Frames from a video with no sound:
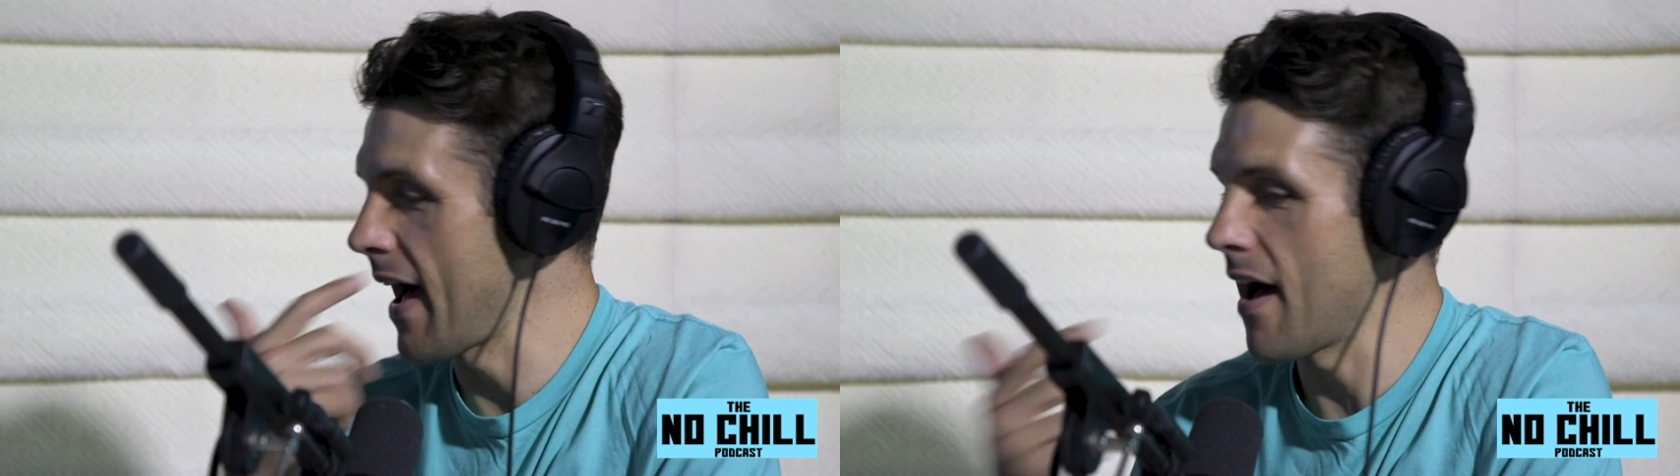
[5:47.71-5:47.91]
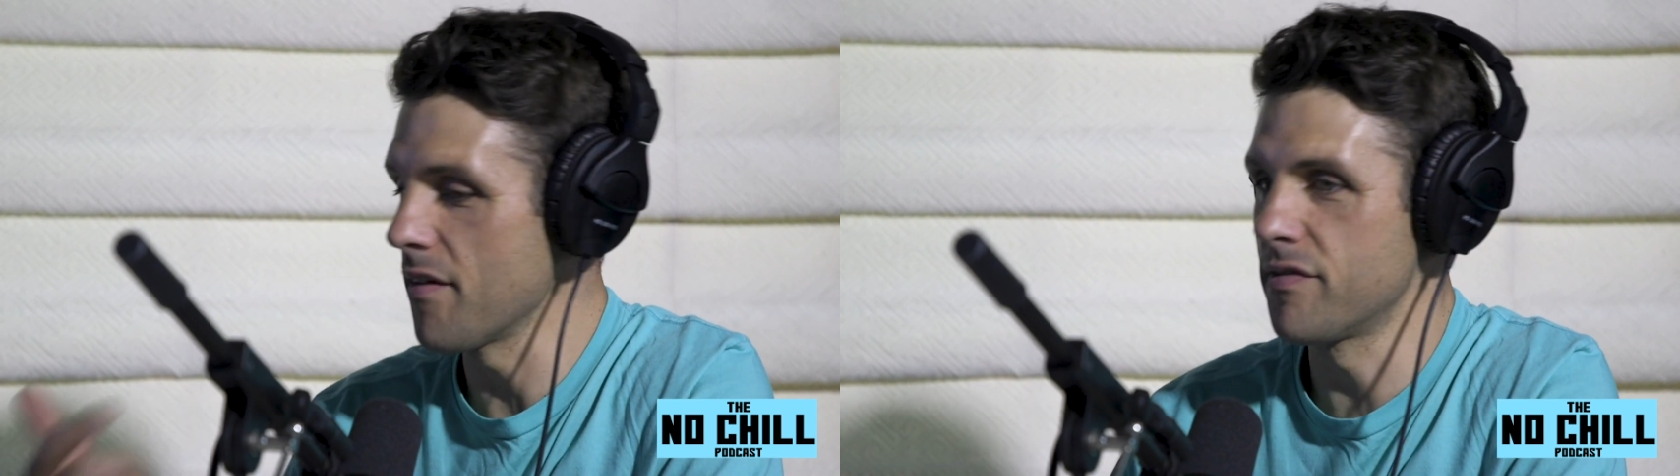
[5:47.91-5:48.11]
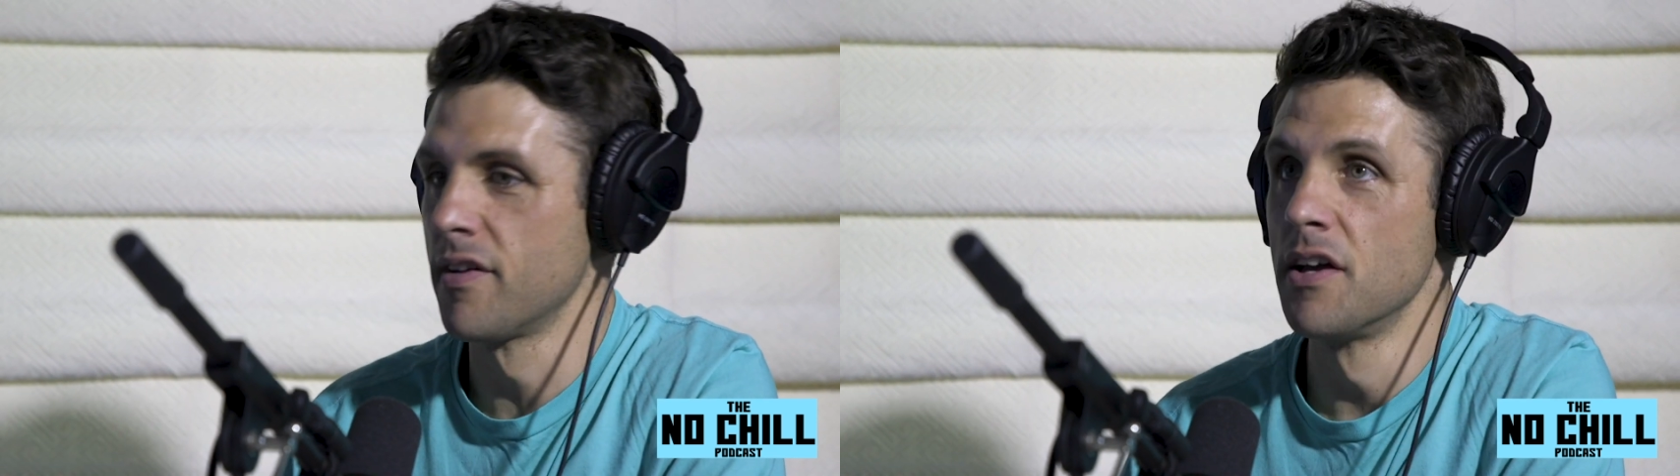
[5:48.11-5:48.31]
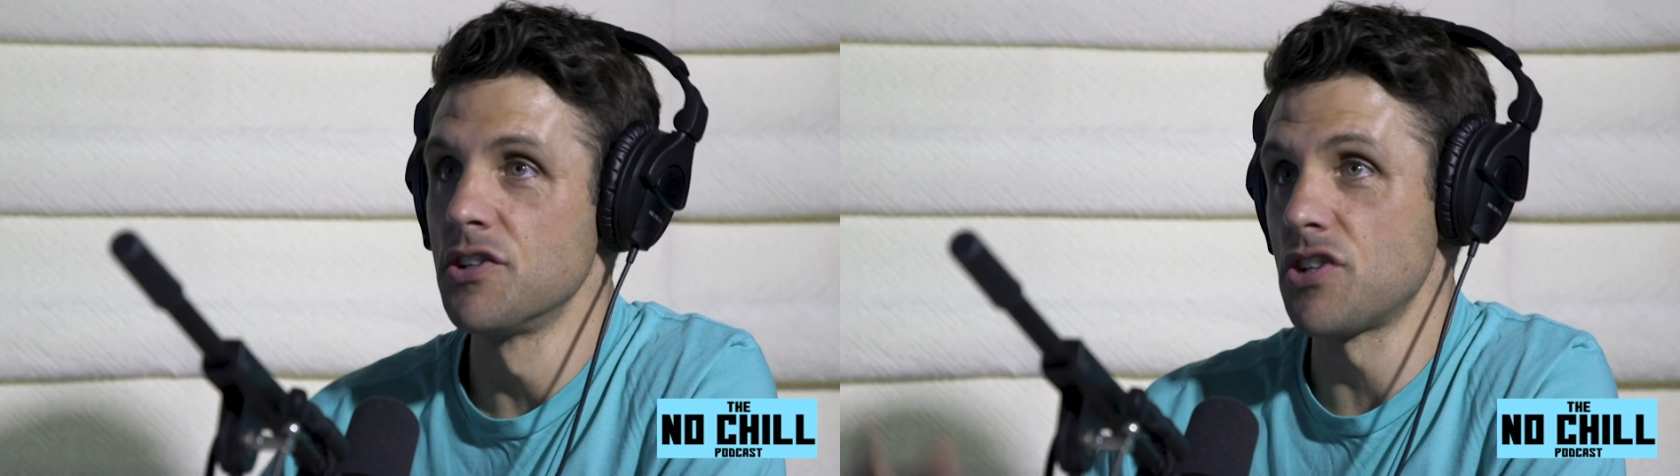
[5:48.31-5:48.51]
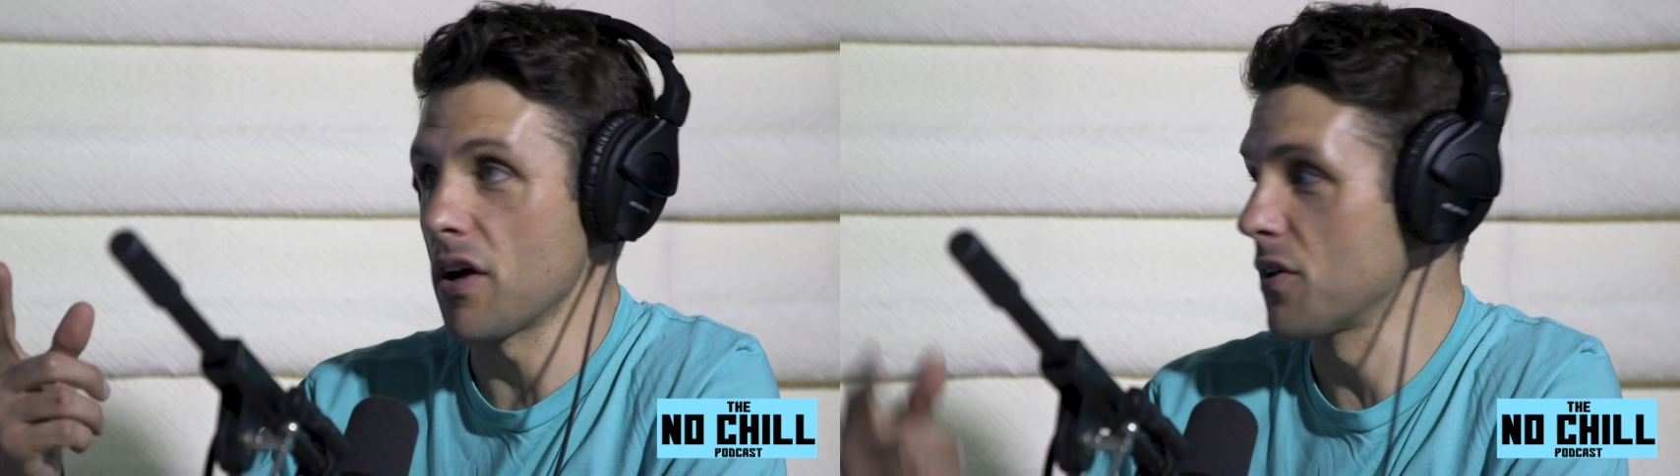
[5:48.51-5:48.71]
have
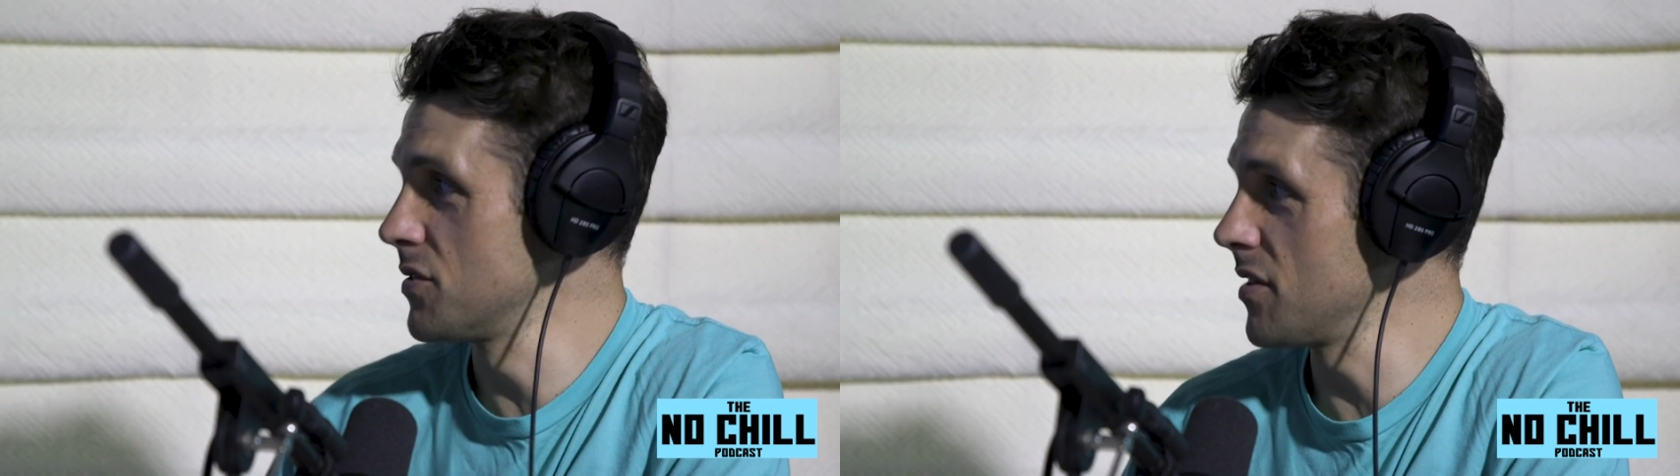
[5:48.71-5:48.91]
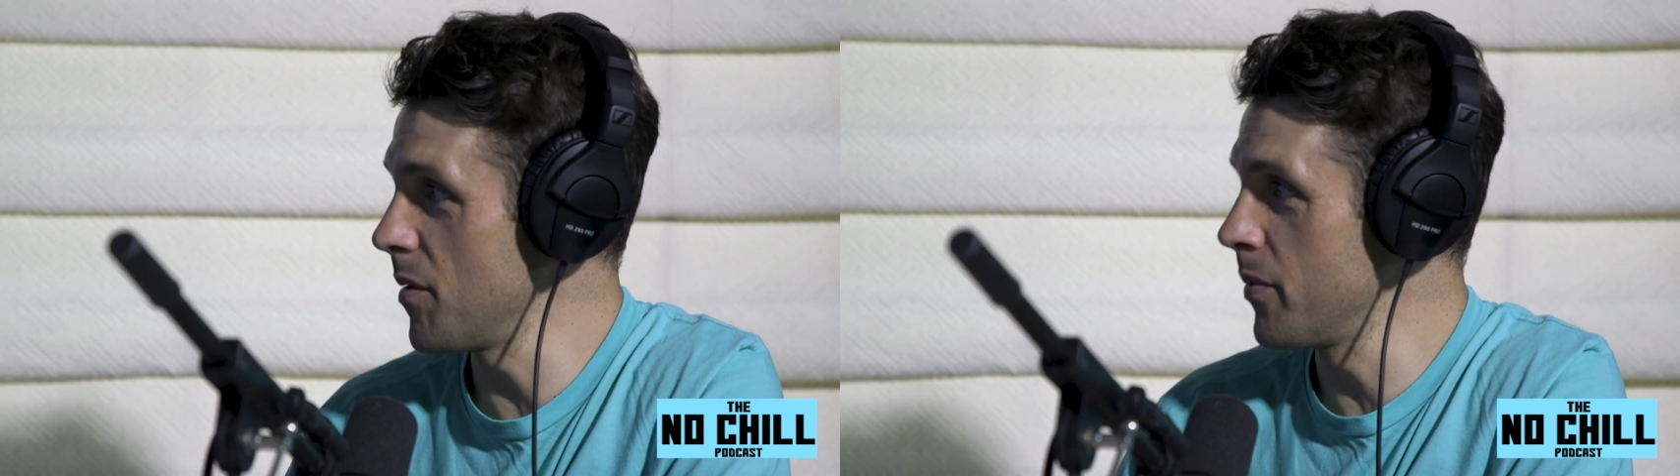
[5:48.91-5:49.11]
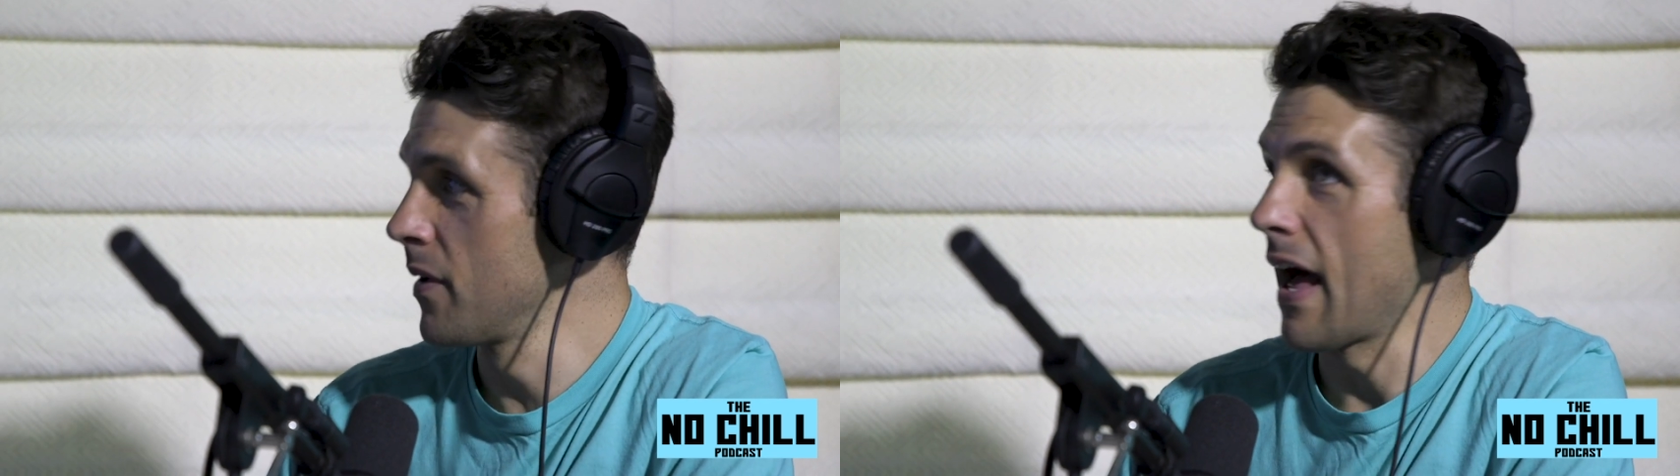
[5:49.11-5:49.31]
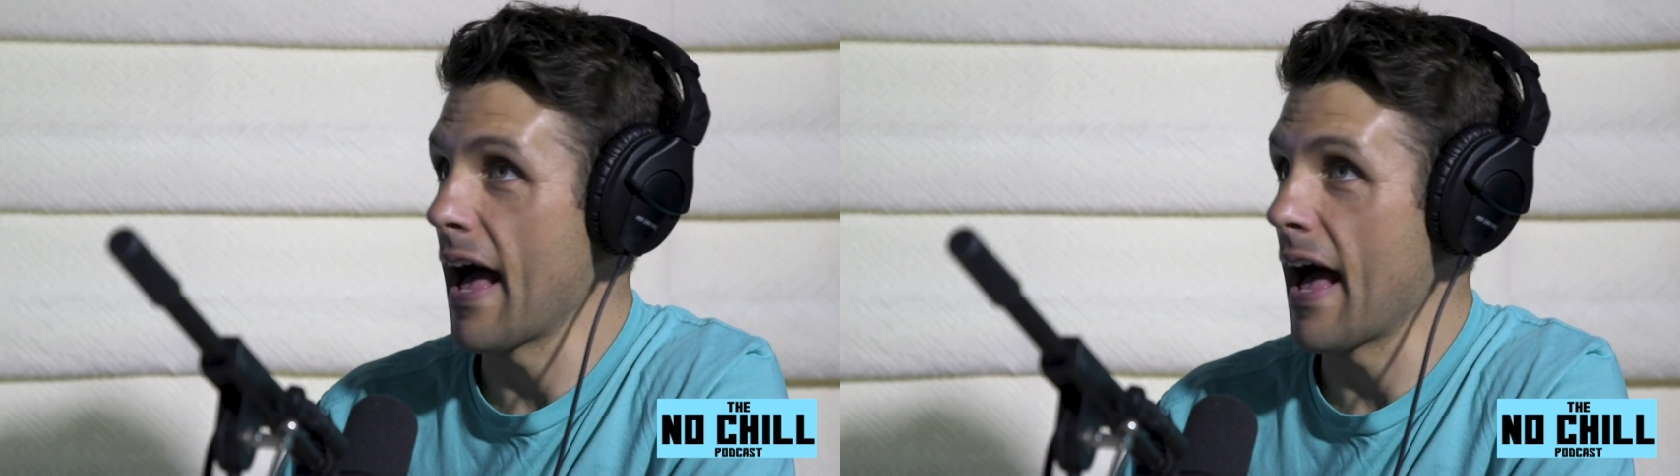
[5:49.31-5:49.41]
shot goes up,